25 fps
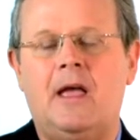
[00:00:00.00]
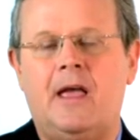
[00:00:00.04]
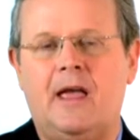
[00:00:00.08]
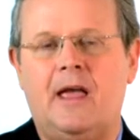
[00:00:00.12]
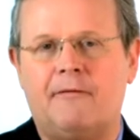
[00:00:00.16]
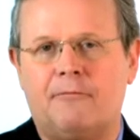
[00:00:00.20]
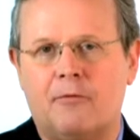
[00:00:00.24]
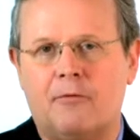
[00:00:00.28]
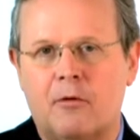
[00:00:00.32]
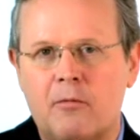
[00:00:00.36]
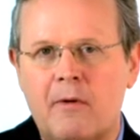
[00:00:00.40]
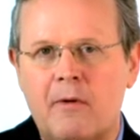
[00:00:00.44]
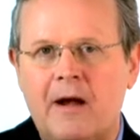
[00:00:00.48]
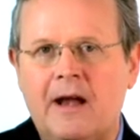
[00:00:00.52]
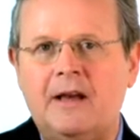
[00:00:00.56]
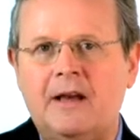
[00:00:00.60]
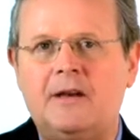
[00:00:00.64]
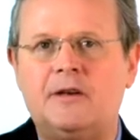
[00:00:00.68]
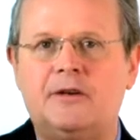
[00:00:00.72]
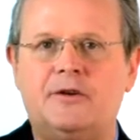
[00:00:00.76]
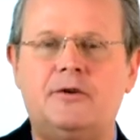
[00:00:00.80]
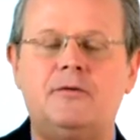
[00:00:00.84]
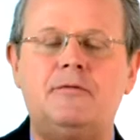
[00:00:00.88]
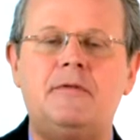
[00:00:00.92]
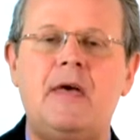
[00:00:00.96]
If we're ready
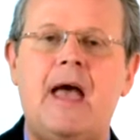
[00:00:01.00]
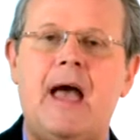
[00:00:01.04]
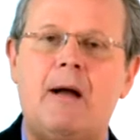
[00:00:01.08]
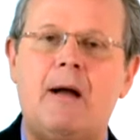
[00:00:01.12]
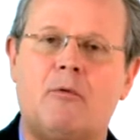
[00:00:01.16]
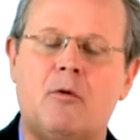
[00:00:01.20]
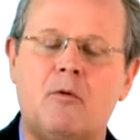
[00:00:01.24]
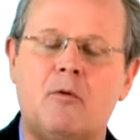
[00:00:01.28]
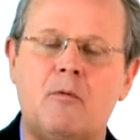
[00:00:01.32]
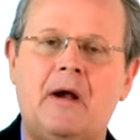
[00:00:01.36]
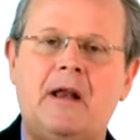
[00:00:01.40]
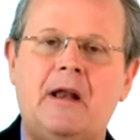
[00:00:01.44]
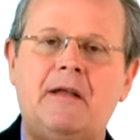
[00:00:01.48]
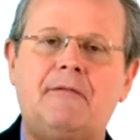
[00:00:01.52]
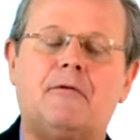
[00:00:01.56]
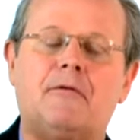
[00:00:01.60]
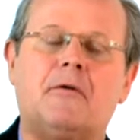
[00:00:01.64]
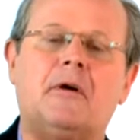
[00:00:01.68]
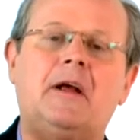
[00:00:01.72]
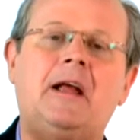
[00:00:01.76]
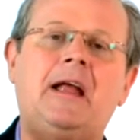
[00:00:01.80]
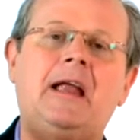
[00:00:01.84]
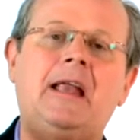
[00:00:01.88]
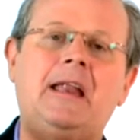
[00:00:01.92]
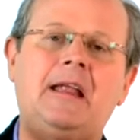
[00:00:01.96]
to do that, we're ready
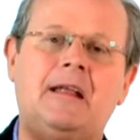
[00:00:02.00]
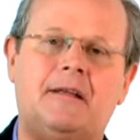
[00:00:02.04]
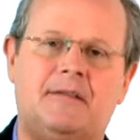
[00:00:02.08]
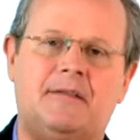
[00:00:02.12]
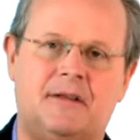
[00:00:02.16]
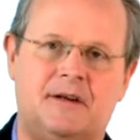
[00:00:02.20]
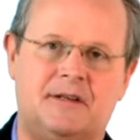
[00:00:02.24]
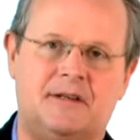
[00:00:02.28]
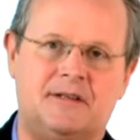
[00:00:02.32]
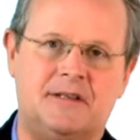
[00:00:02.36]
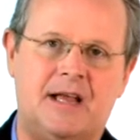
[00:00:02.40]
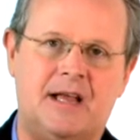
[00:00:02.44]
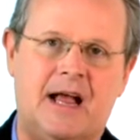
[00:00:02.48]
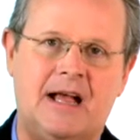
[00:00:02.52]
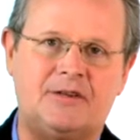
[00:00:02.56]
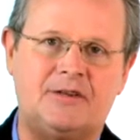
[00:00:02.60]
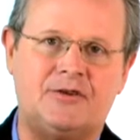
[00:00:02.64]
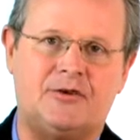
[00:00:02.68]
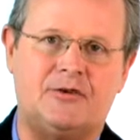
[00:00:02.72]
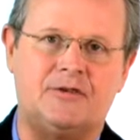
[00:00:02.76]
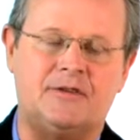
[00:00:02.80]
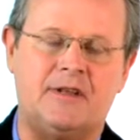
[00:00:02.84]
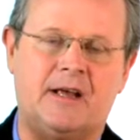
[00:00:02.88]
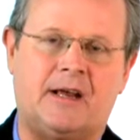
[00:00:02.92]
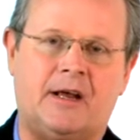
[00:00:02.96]
for any of the
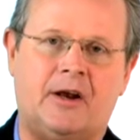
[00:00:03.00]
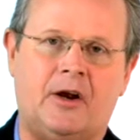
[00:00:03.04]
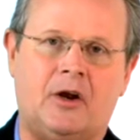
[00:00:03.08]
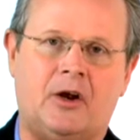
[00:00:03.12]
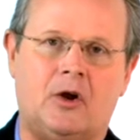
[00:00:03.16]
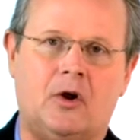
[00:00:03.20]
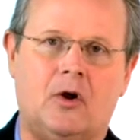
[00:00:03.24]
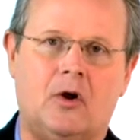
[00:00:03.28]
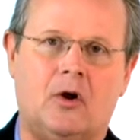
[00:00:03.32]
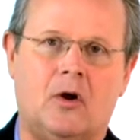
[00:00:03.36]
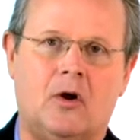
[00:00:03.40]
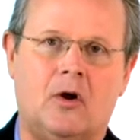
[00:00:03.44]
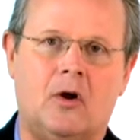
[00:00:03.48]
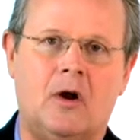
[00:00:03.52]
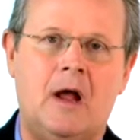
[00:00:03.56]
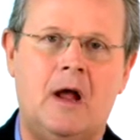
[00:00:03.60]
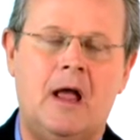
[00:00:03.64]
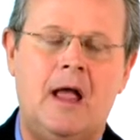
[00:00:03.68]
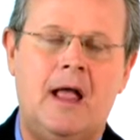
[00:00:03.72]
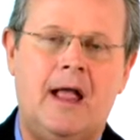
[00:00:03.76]
disasters that can occur.